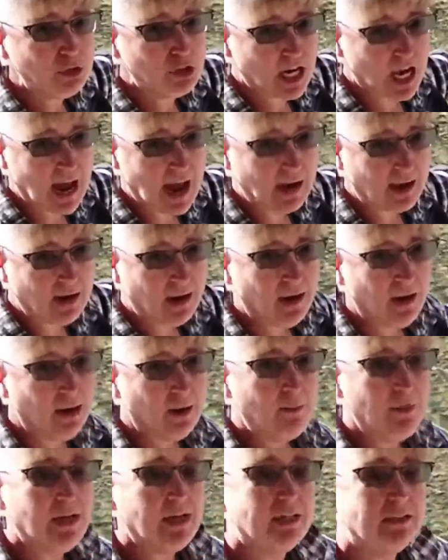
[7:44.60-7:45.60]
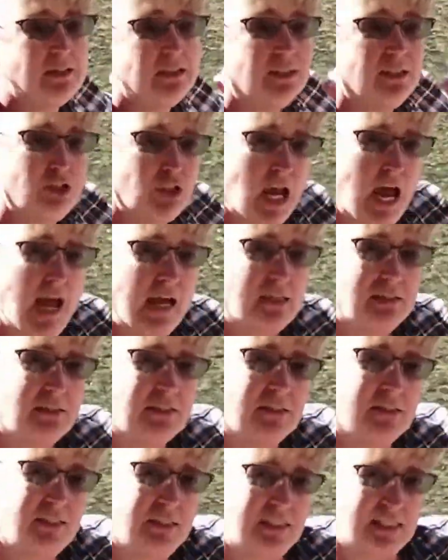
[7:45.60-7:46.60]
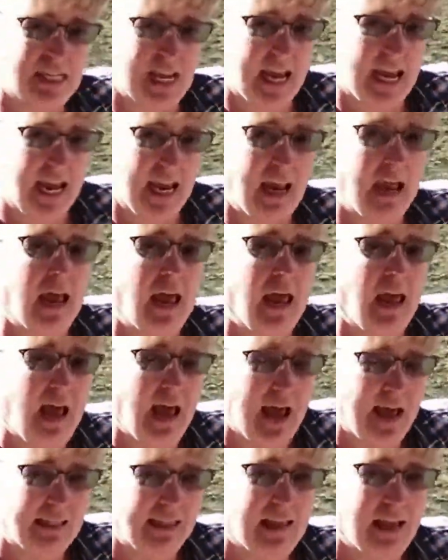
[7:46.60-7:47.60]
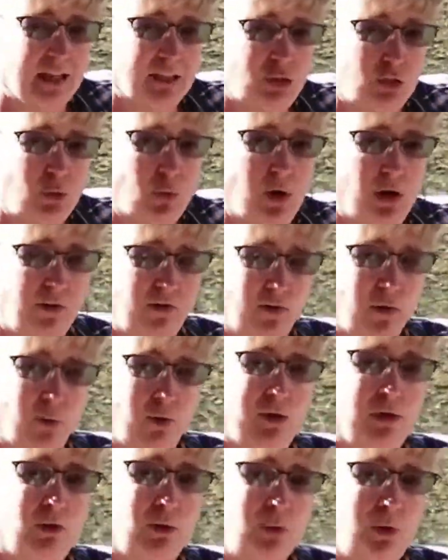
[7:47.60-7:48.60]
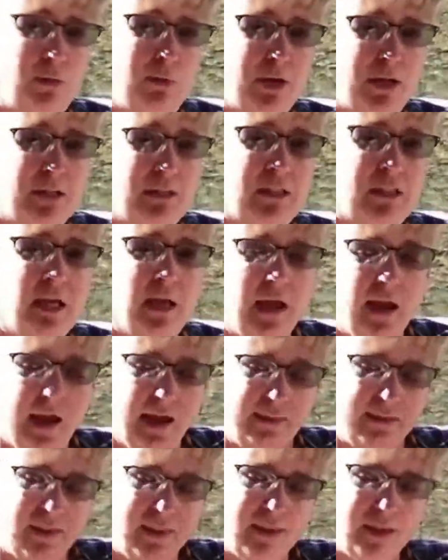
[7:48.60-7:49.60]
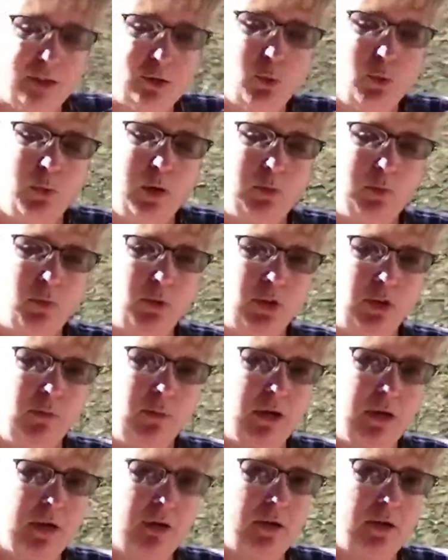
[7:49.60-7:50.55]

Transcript: Jack, because the Jacks stay at the estuary for only 3 months, and then they swim up with the big